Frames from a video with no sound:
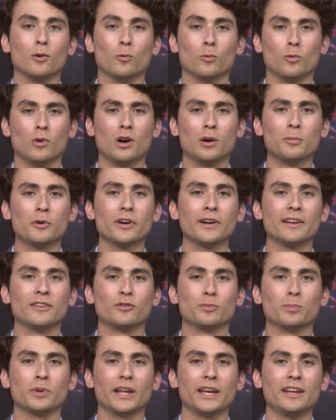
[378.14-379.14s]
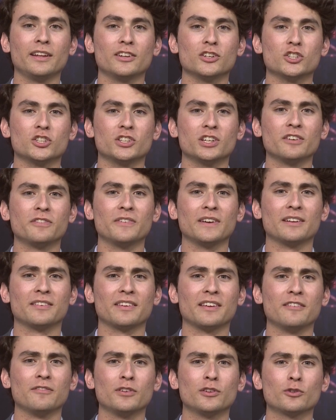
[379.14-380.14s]
Walmart is planning to shift
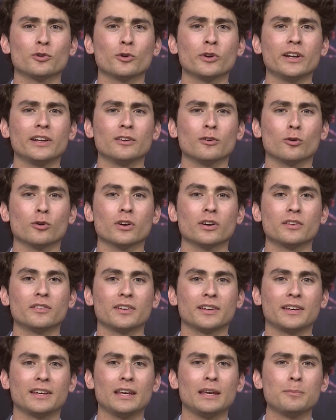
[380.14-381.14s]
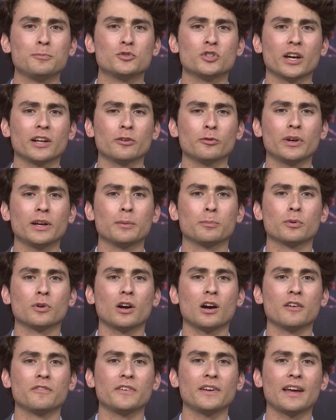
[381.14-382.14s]
its inventory in order to keep generating
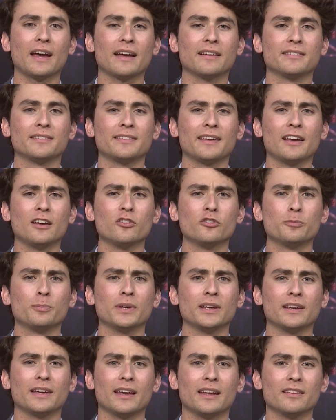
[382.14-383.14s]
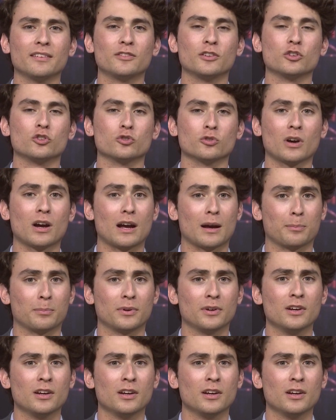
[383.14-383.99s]
profit as sales begin to drop.